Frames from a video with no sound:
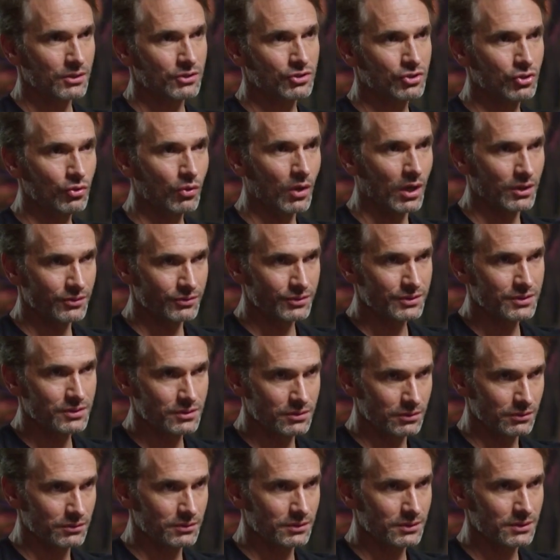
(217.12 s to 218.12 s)
two hundred
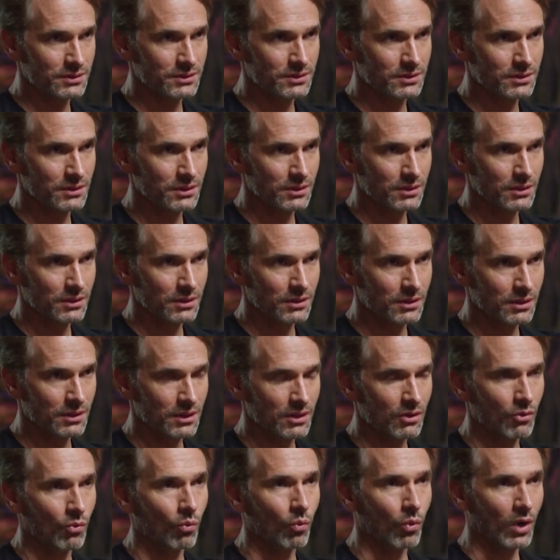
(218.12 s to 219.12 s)
students,
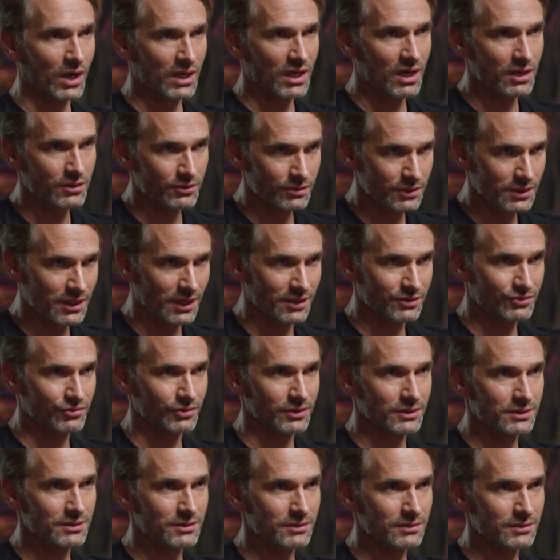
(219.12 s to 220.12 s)
one hundred
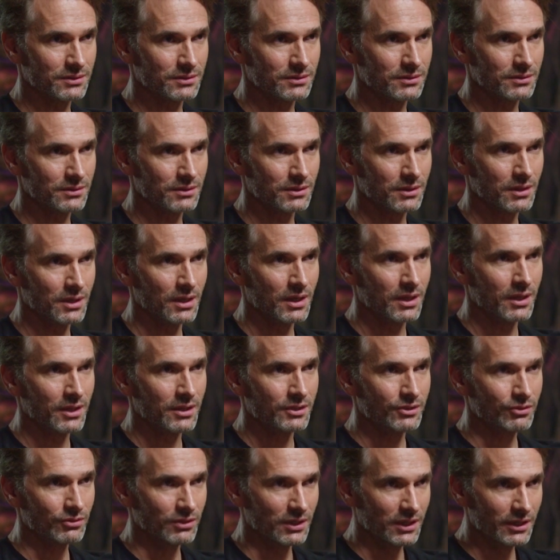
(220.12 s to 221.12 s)
countries.
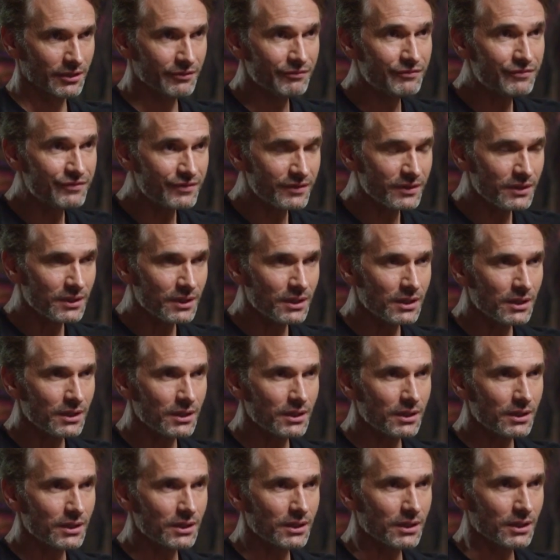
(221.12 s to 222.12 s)
You live
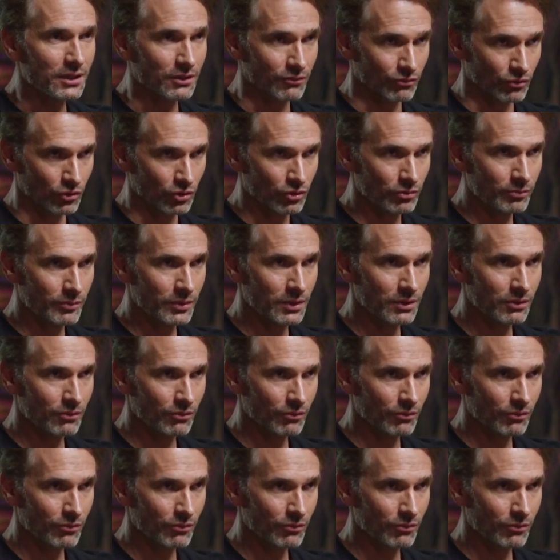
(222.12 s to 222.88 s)
in a room